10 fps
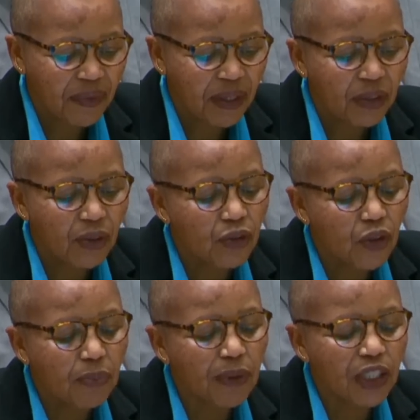to
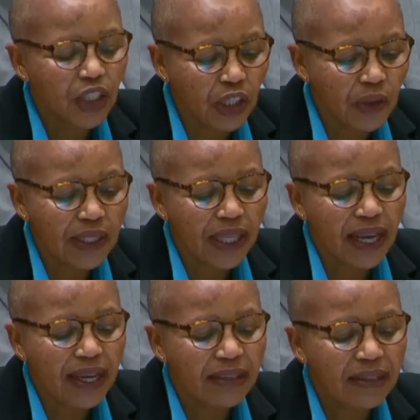stop a
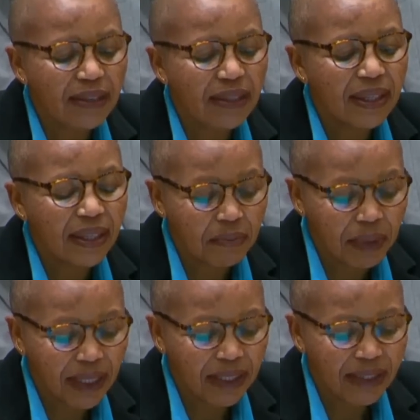genocide in
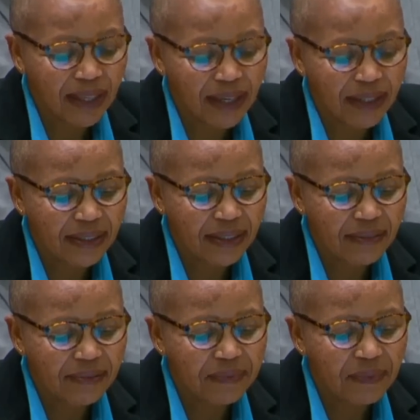Palestine
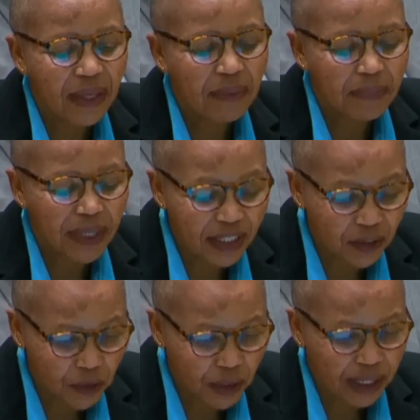
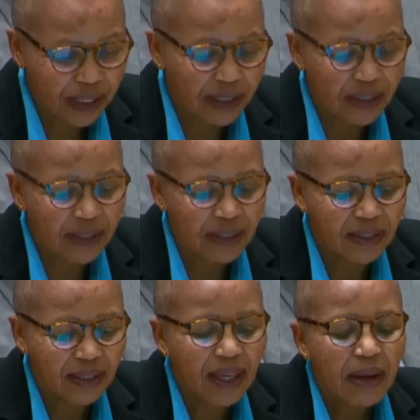peacefully
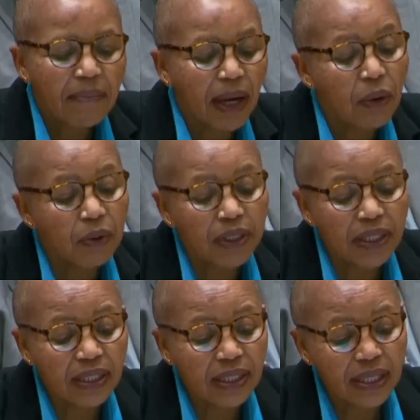by
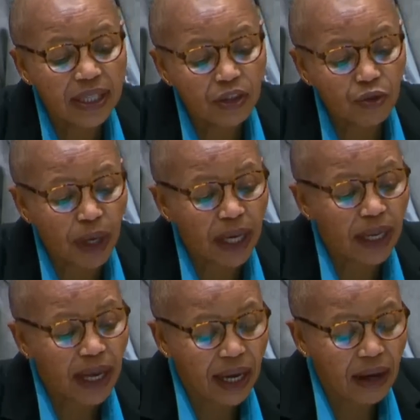holding Israel
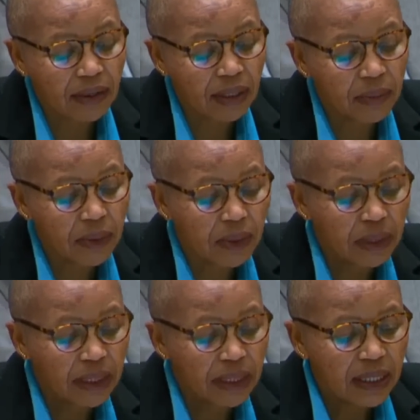accountable
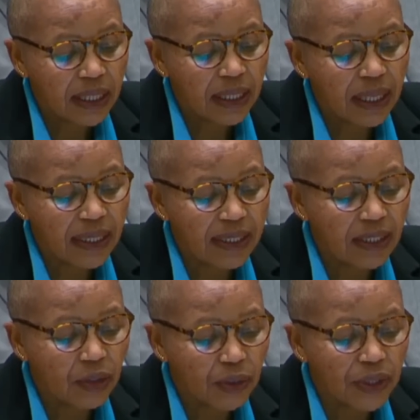in the
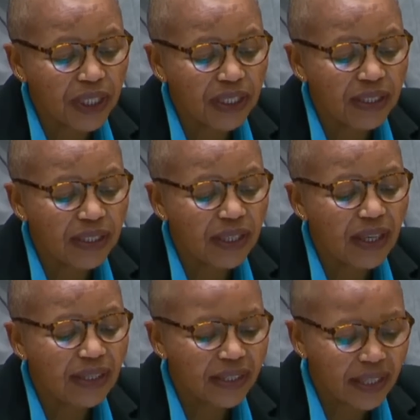institutions
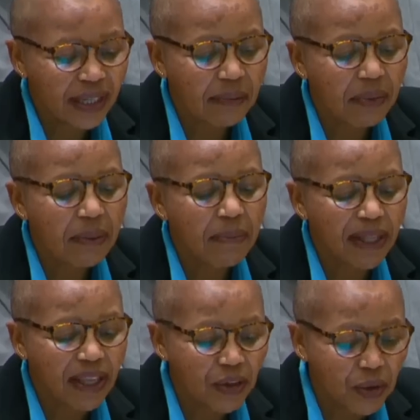set up by
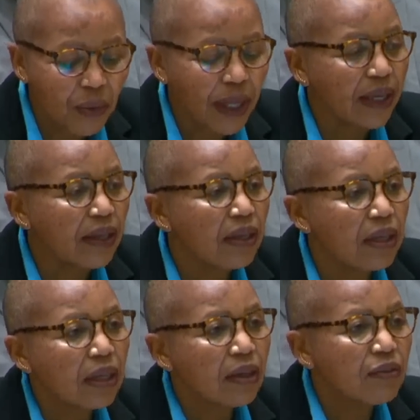the UN
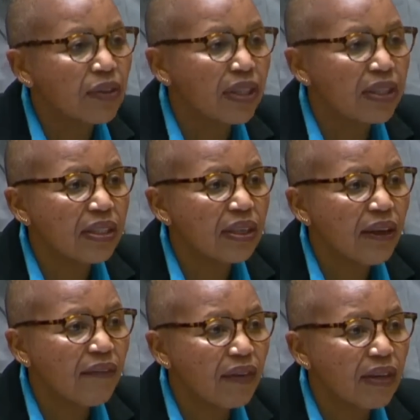for this
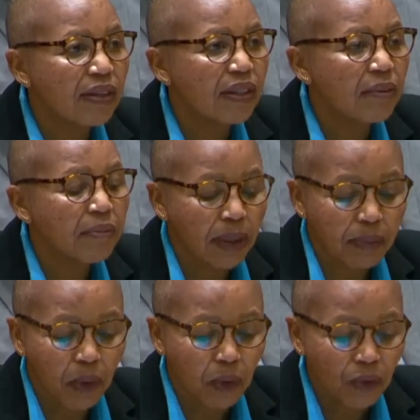very
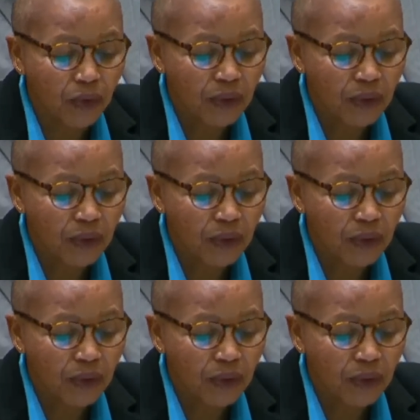purpose.